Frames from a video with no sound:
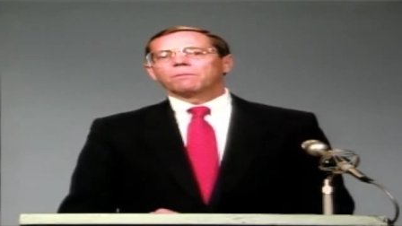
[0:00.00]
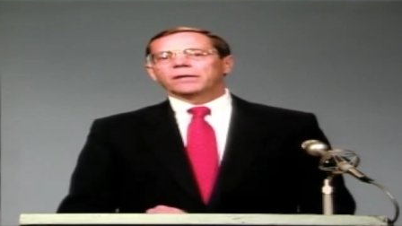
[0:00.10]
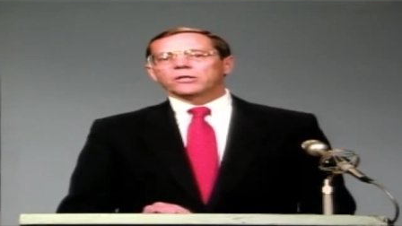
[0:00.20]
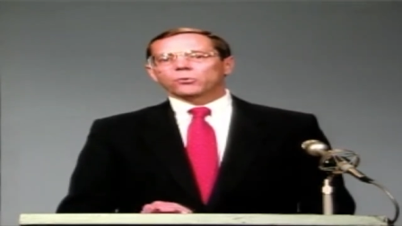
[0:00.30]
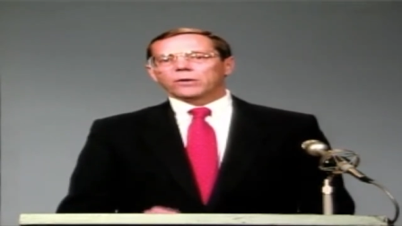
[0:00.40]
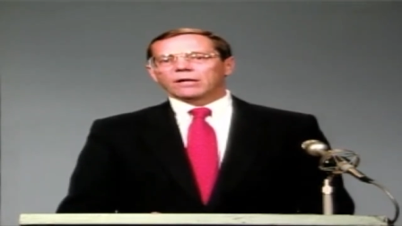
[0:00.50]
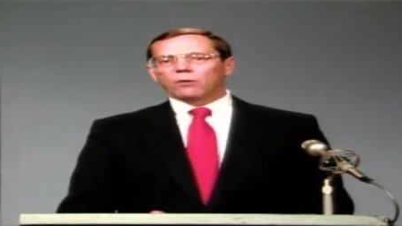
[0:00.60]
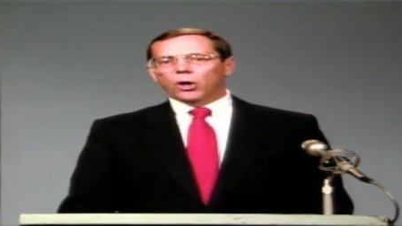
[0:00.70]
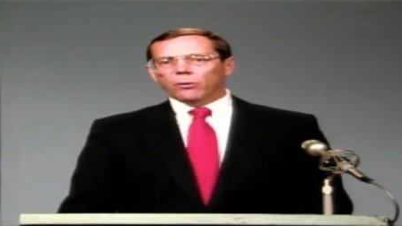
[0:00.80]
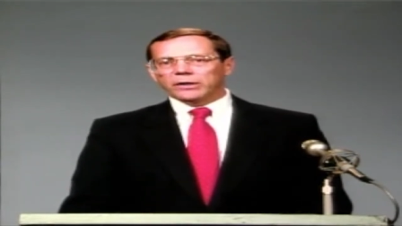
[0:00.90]
But as we have
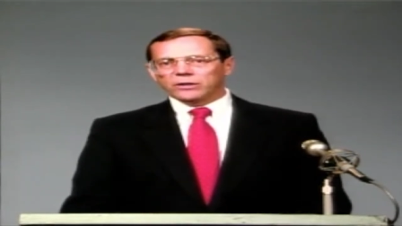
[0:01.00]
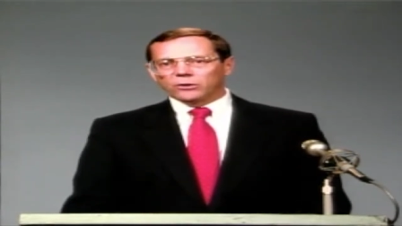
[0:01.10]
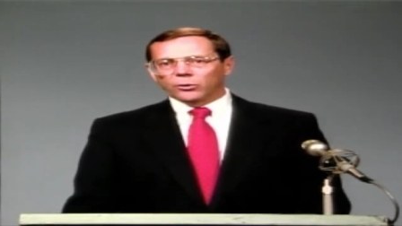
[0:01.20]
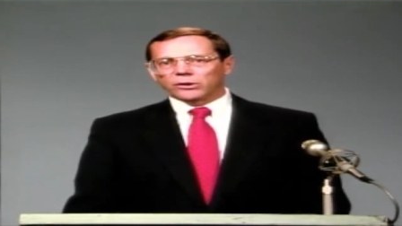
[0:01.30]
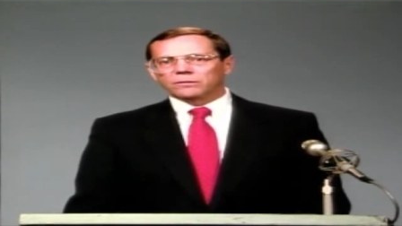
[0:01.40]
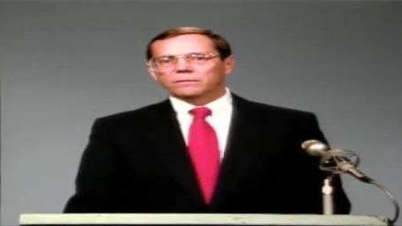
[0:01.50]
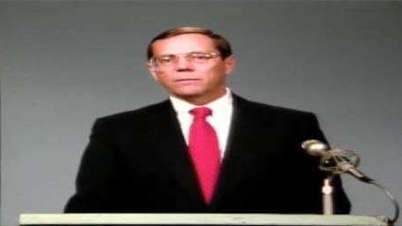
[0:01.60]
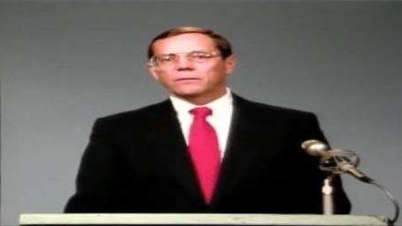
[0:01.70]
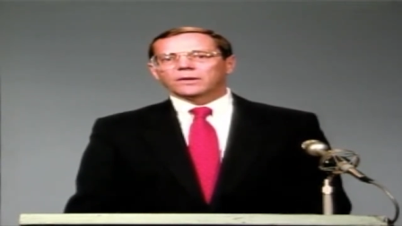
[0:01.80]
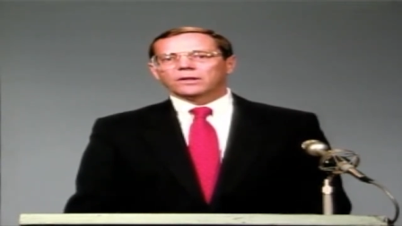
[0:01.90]
already noted,
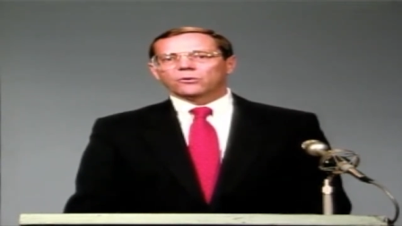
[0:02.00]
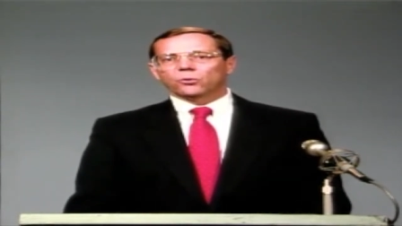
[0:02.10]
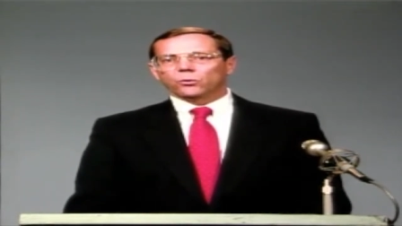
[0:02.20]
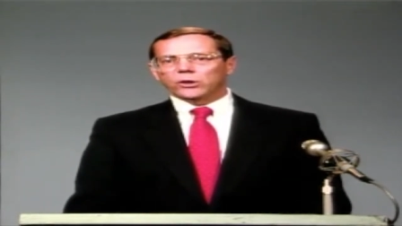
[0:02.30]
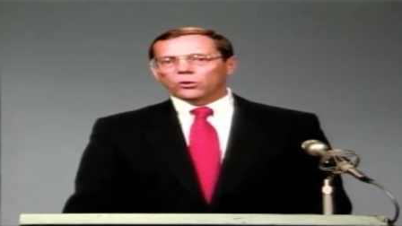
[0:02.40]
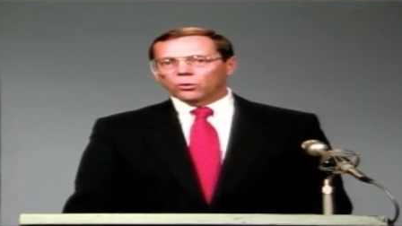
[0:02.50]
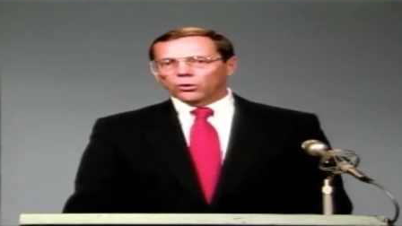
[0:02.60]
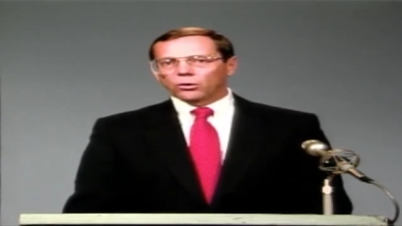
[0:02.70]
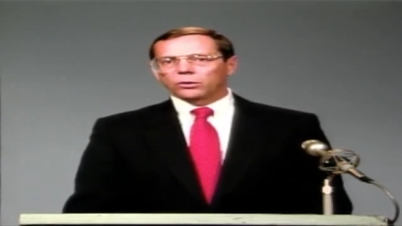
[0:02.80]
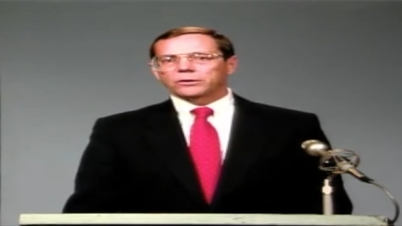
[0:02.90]
in the real
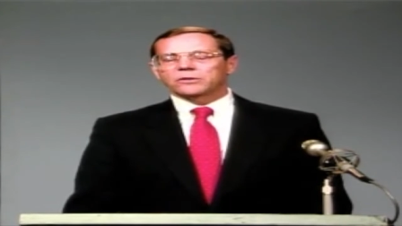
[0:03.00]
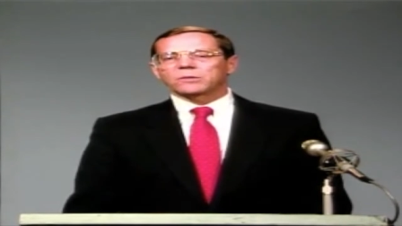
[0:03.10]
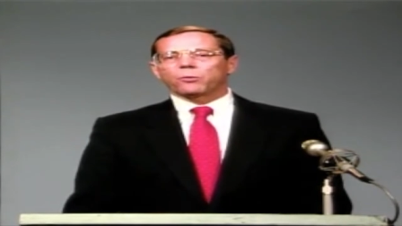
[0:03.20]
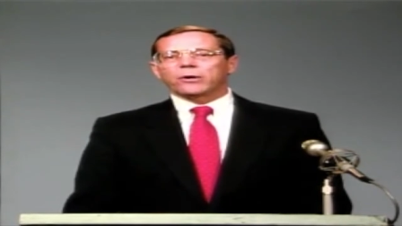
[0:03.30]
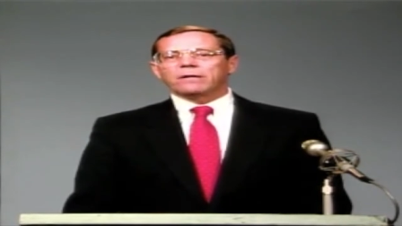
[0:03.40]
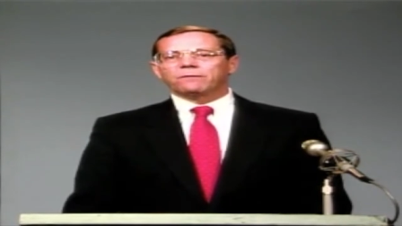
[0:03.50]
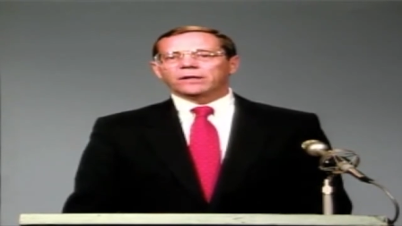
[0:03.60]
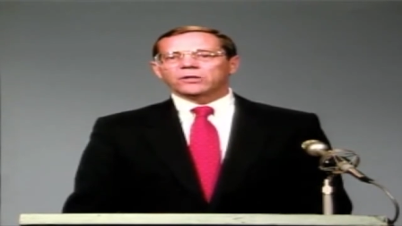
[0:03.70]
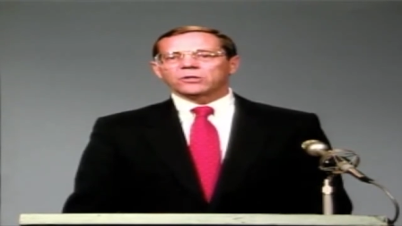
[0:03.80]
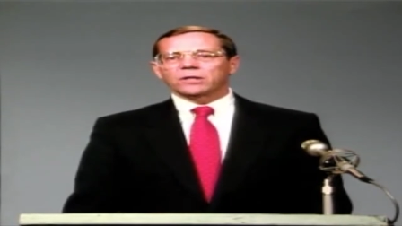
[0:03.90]
world, spray
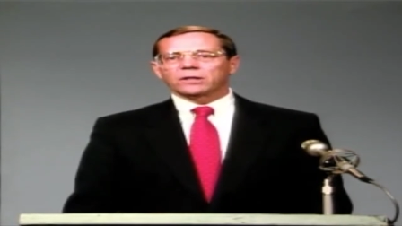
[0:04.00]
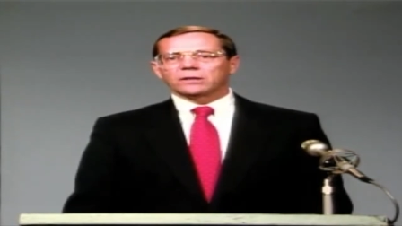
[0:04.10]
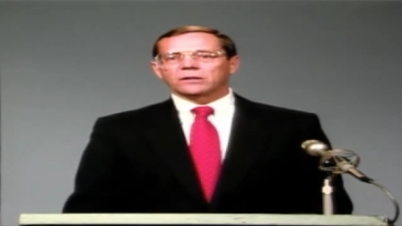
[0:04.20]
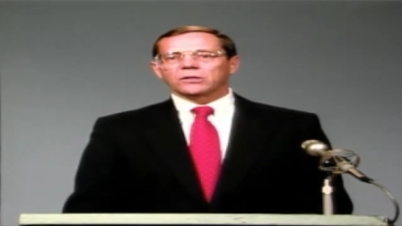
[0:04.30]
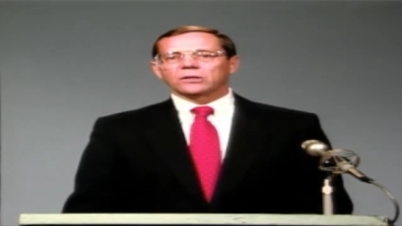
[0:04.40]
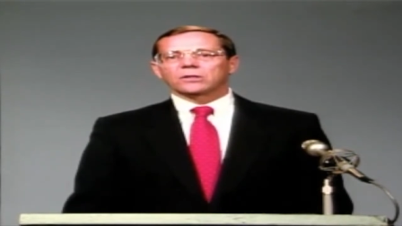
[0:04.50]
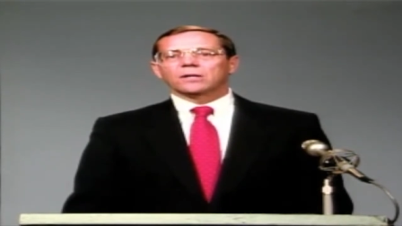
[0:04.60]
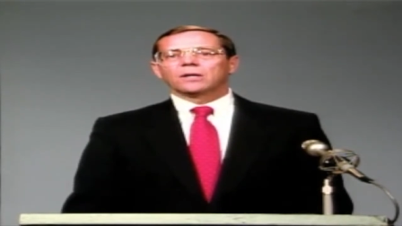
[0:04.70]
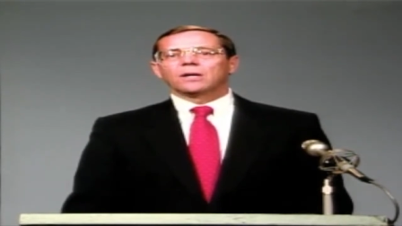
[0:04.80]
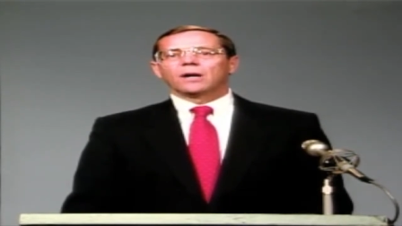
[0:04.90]
finishing conditions
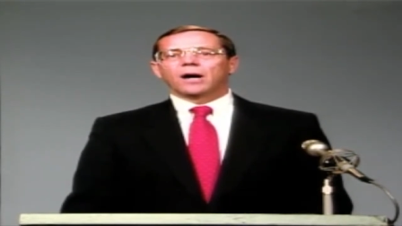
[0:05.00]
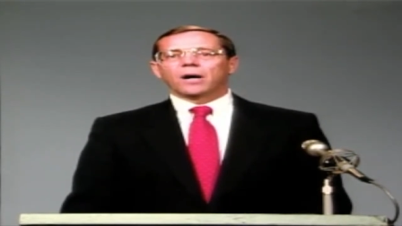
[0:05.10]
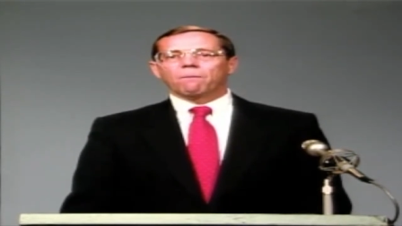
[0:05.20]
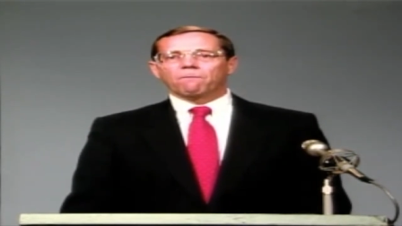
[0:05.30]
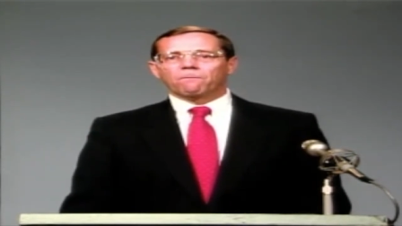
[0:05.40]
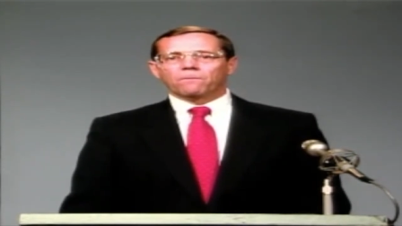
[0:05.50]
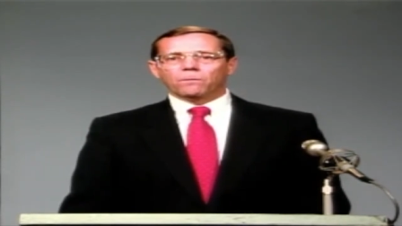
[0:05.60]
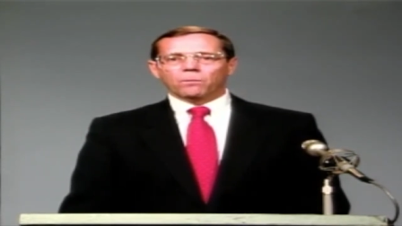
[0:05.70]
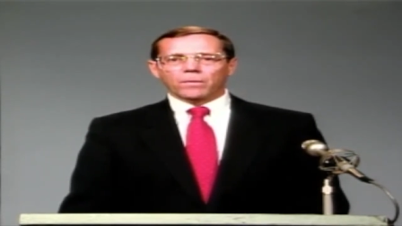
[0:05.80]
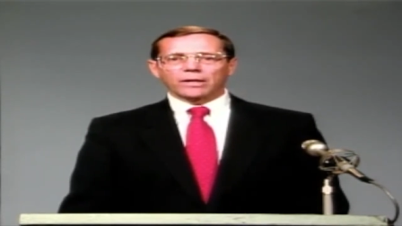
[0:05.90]
are
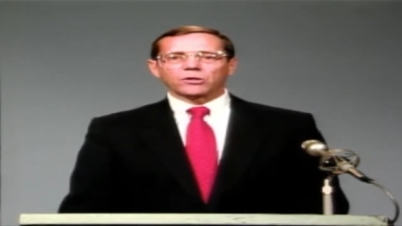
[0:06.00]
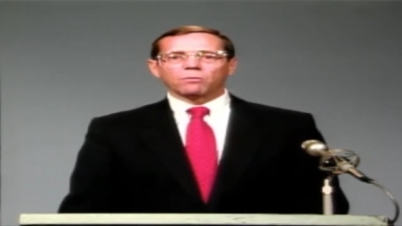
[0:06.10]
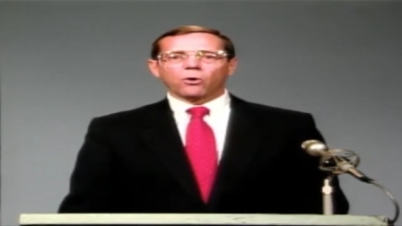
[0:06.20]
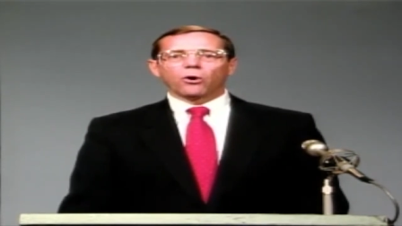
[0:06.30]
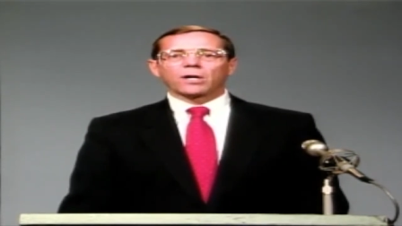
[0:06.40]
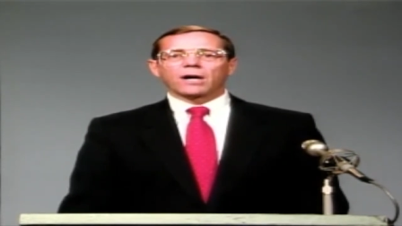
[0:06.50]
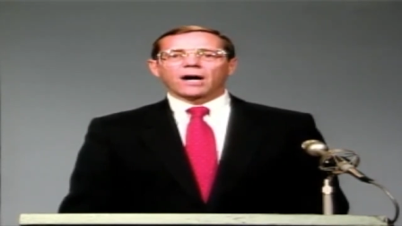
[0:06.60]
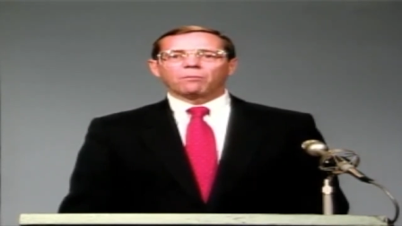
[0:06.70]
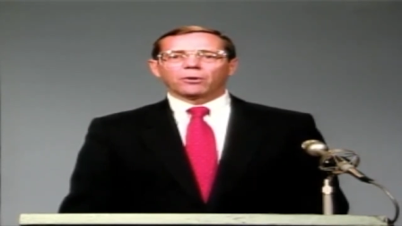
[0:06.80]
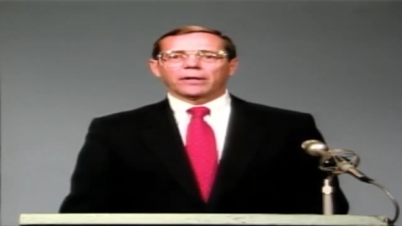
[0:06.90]
much more
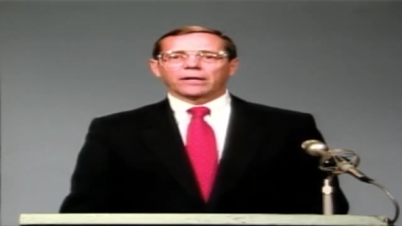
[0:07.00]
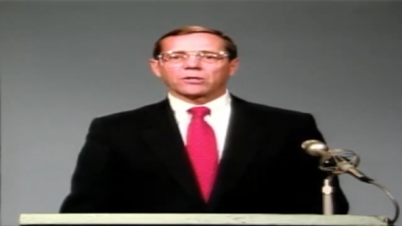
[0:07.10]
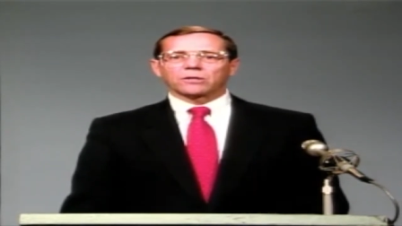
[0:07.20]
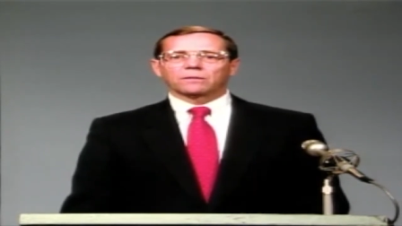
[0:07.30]
complex.